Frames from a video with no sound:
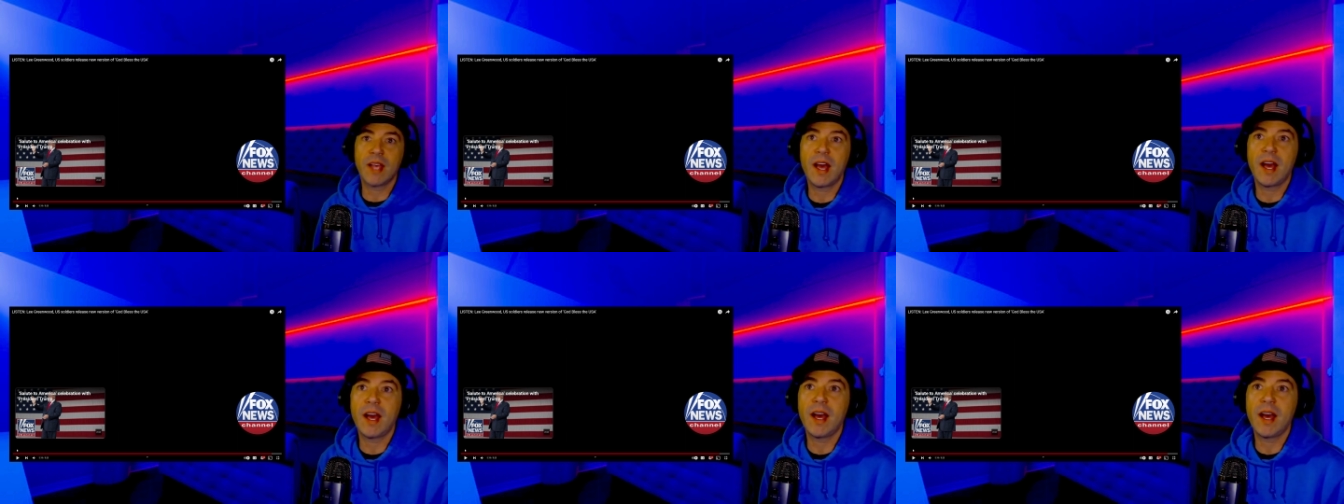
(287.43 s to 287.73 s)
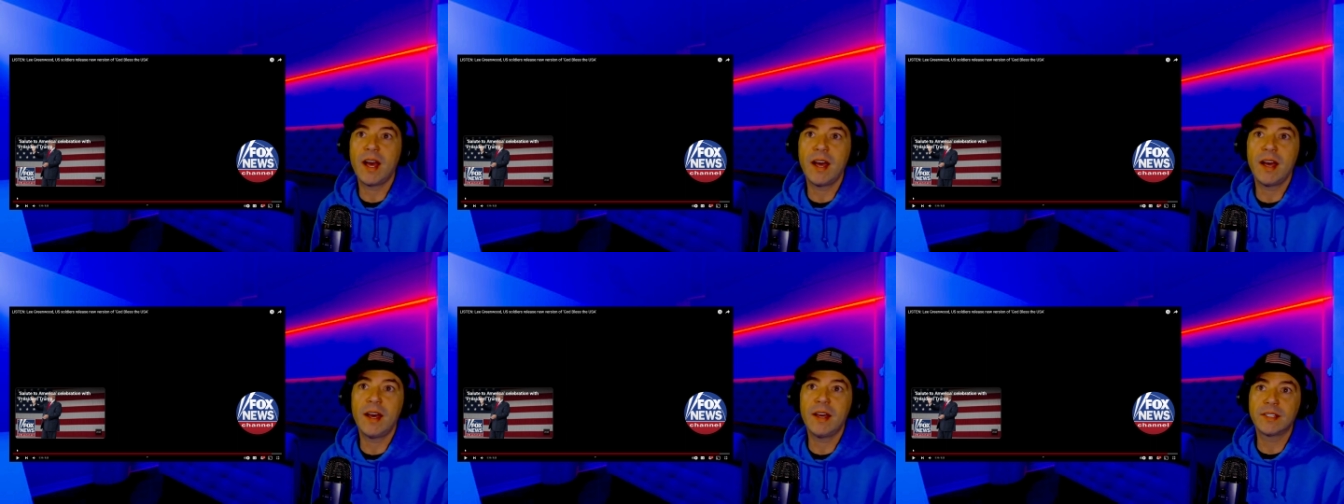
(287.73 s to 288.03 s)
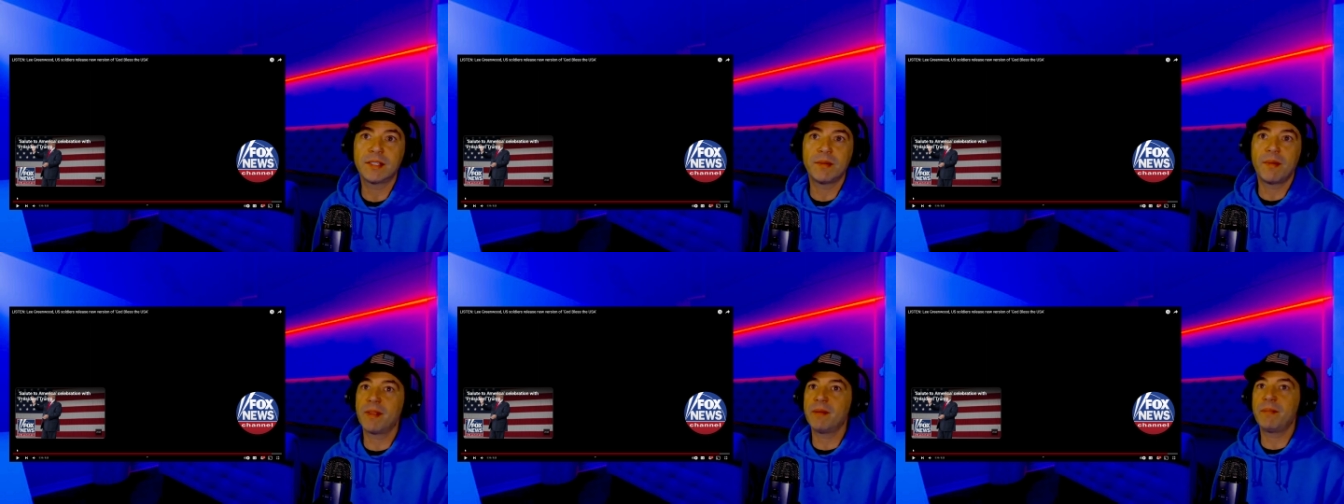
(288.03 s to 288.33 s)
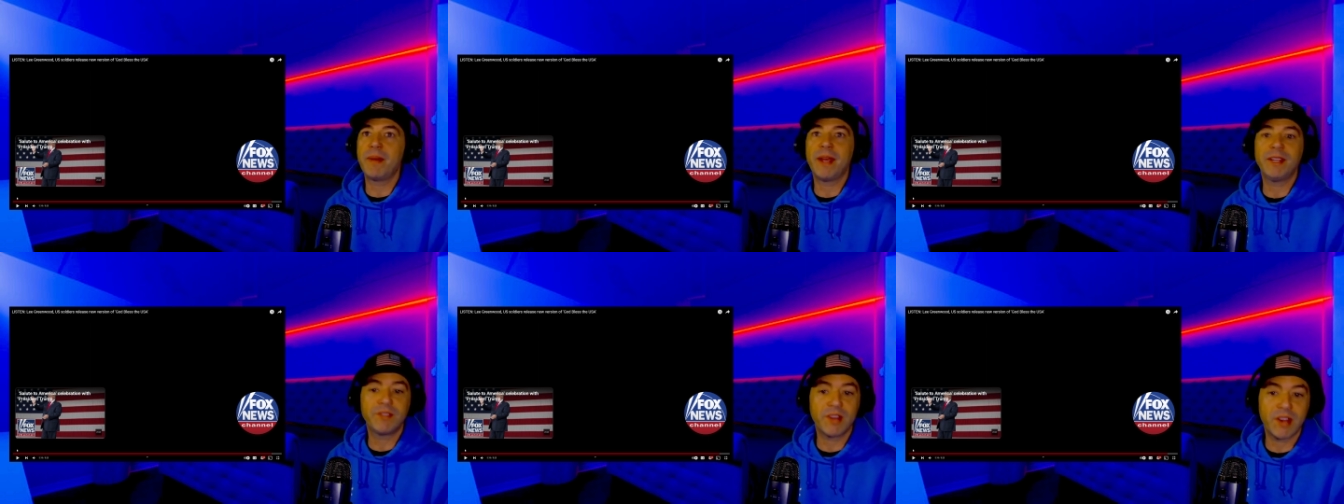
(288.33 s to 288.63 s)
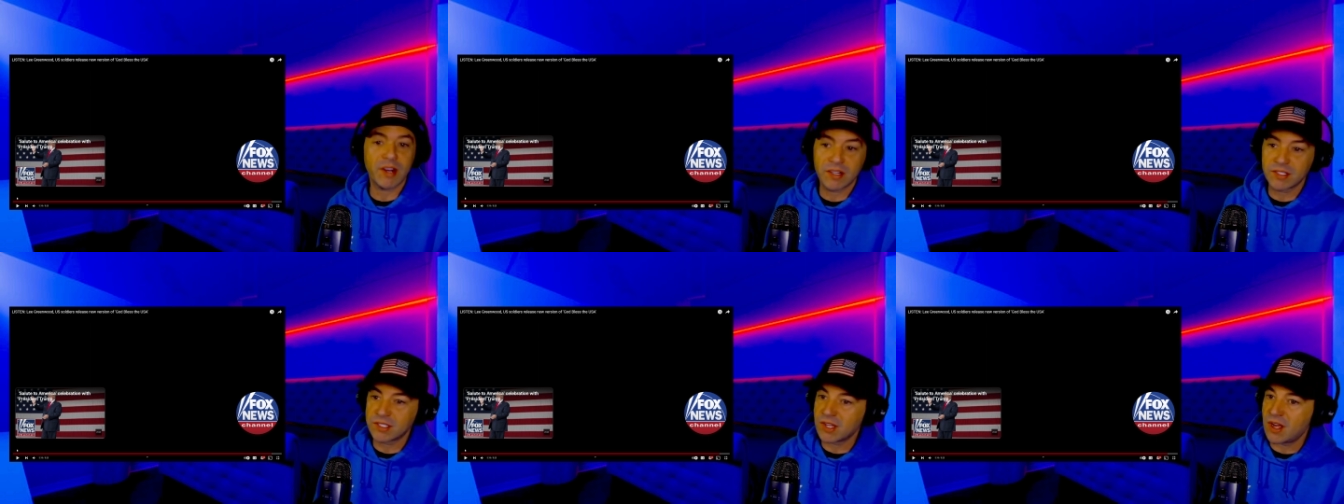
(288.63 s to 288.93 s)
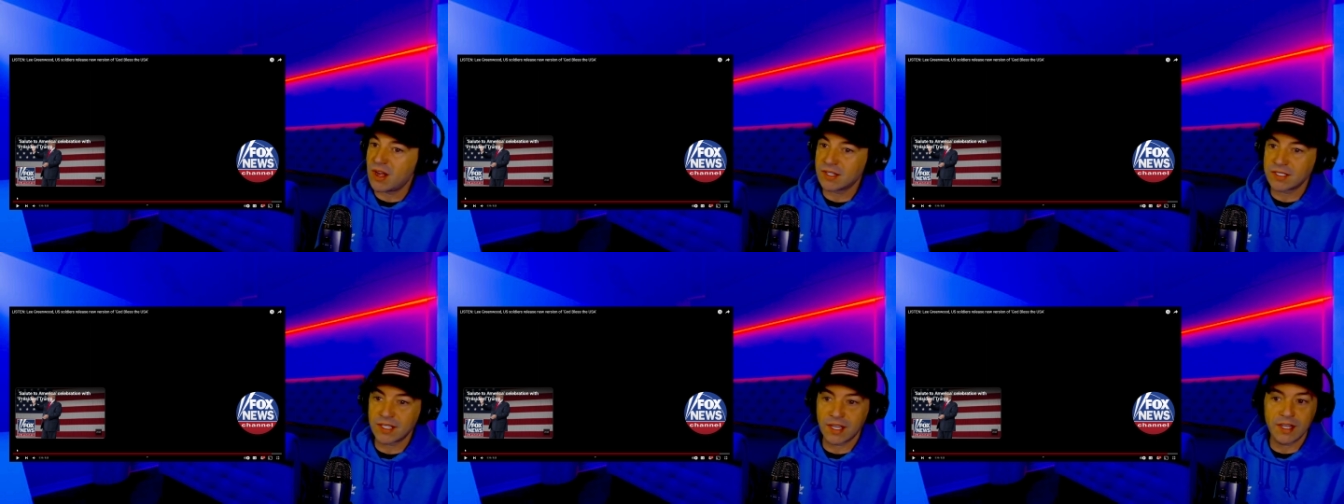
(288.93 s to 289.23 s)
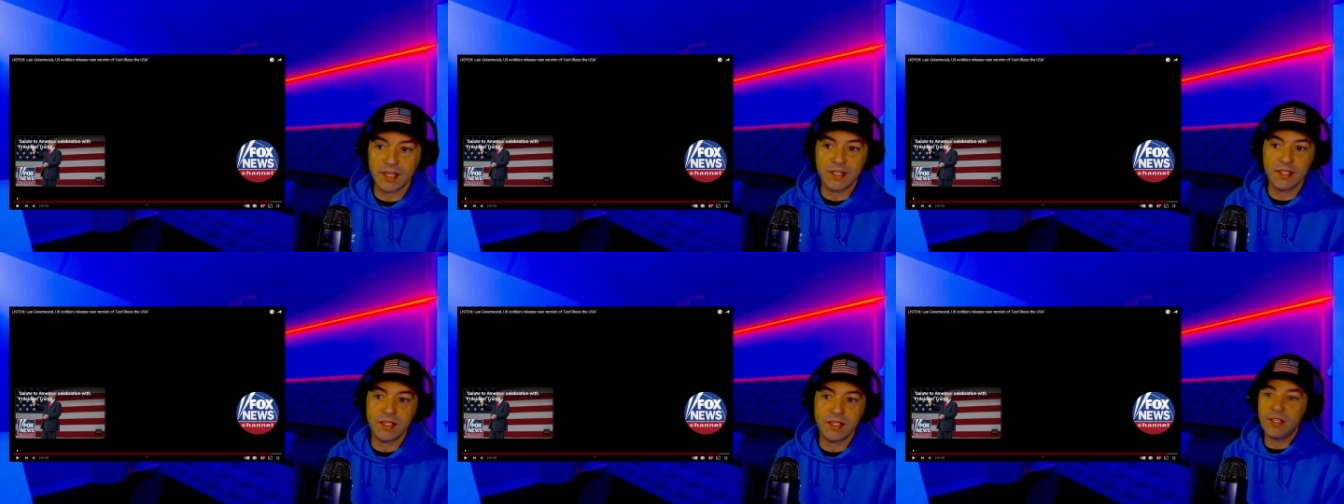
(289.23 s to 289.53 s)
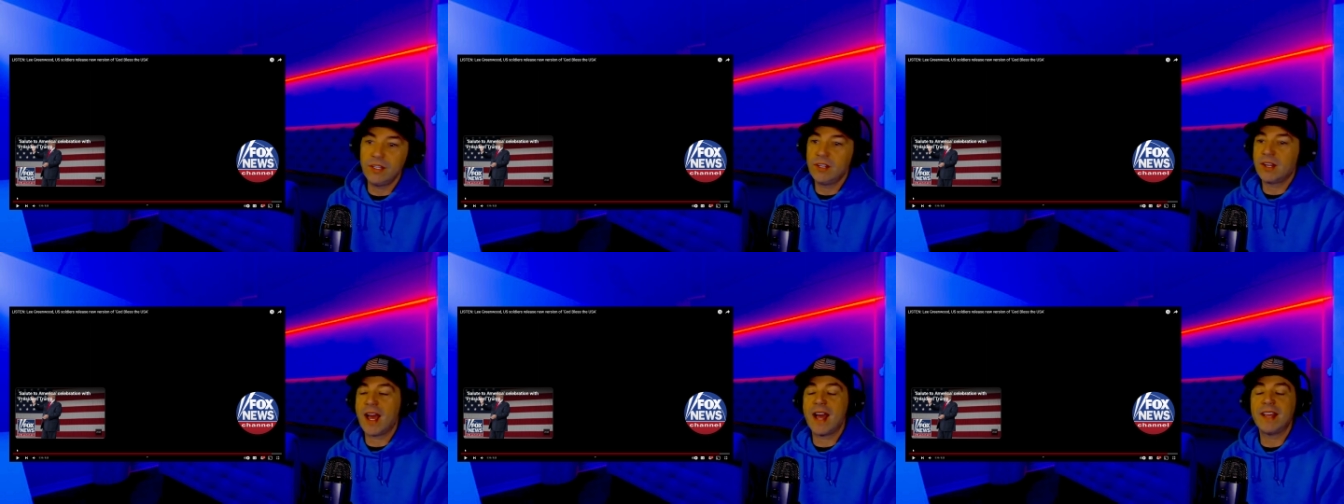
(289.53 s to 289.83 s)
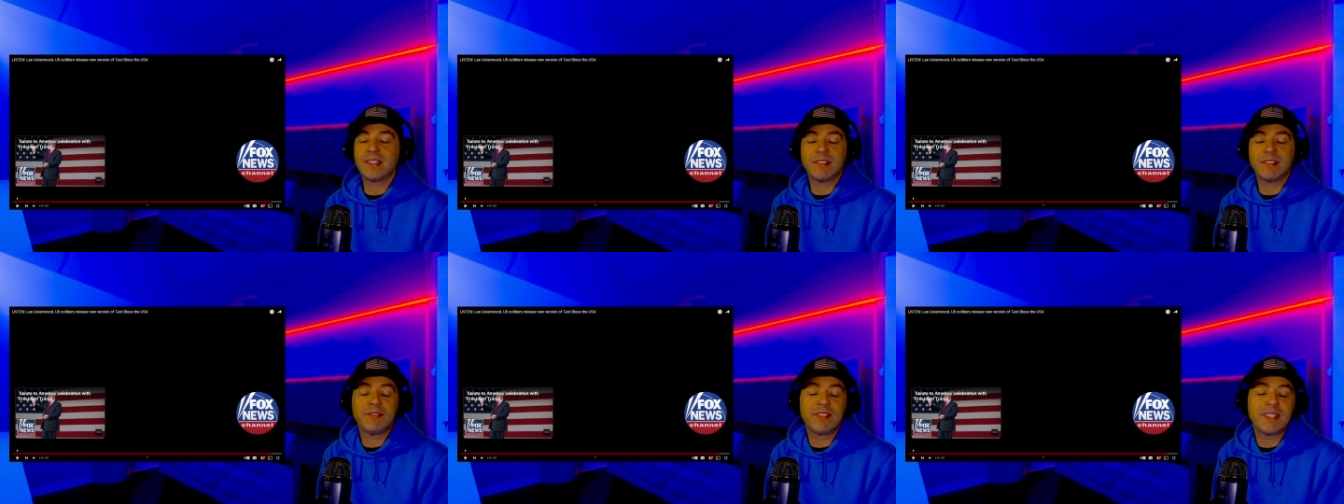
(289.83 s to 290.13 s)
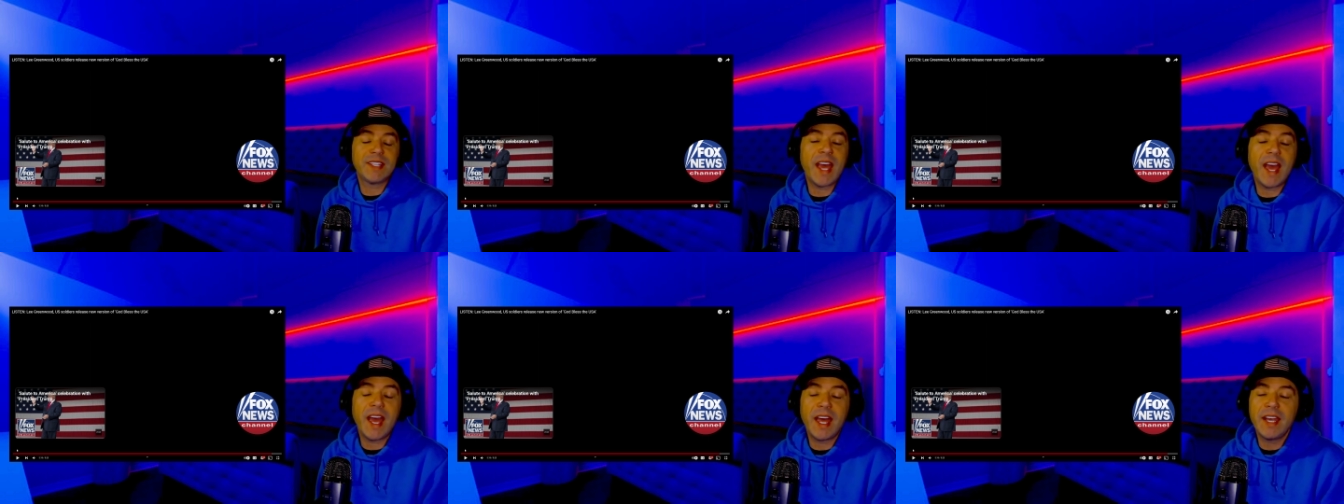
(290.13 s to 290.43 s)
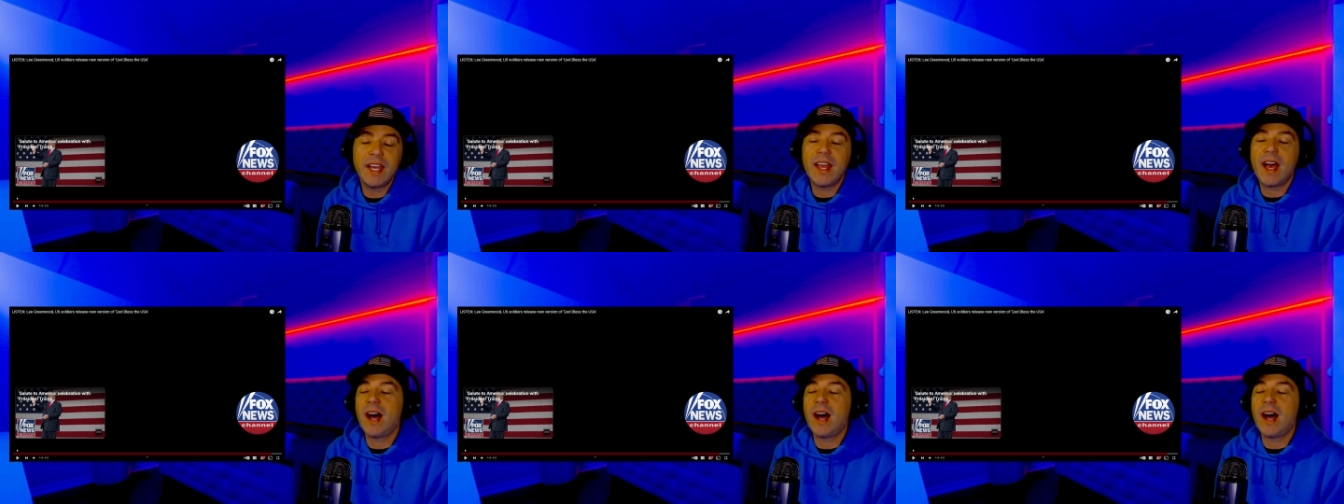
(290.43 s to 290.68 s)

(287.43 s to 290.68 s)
some other patriotic songs that you guys have said.